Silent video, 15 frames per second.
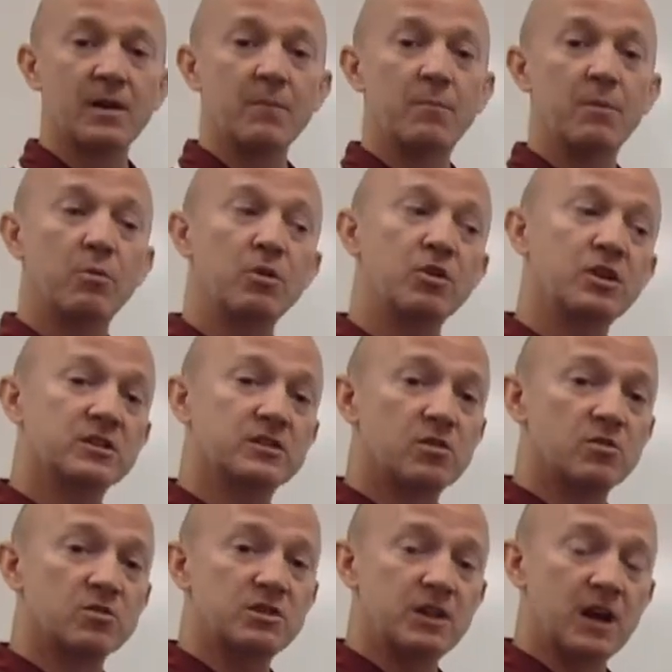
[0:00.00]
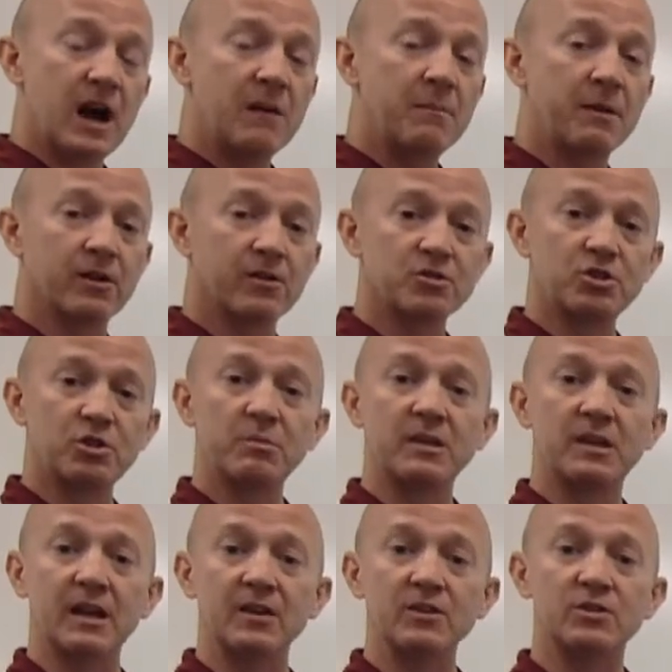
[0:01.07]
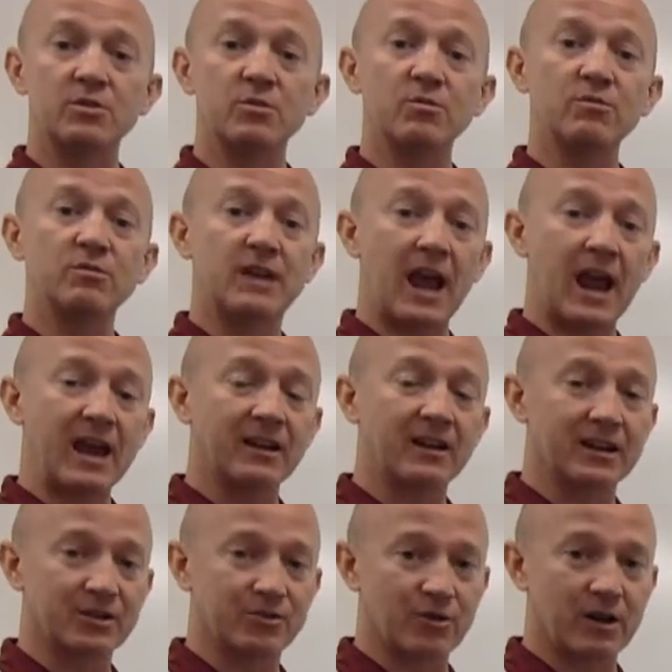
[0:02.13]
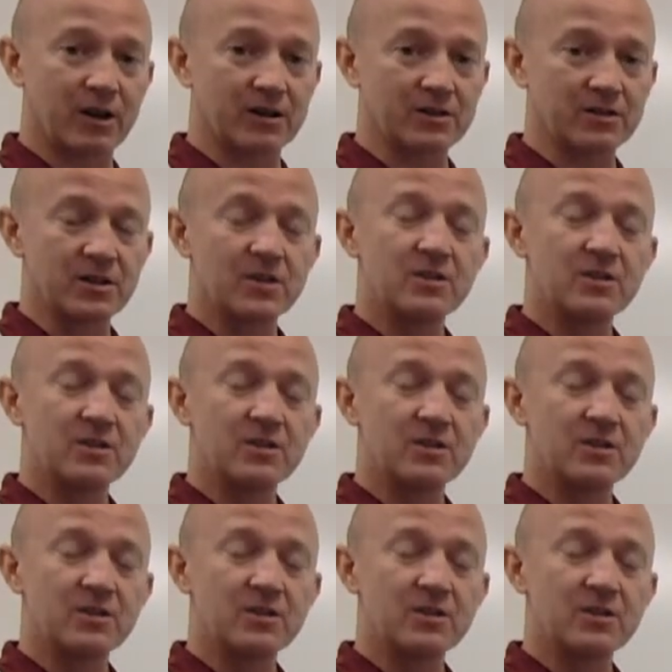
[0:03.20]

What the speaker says: But when you get to those nonmetals, you'll begin to gain electrons.